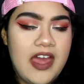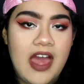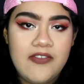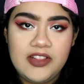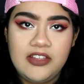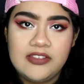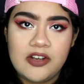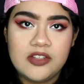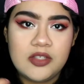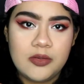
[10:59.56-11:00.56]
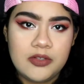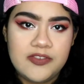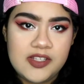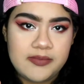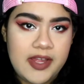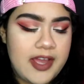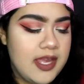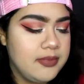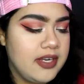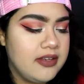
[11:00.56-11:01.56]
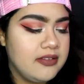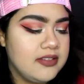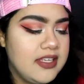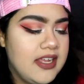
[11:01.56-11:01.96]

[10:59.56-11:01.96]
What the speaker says: heavily started to fill in my eyebrows,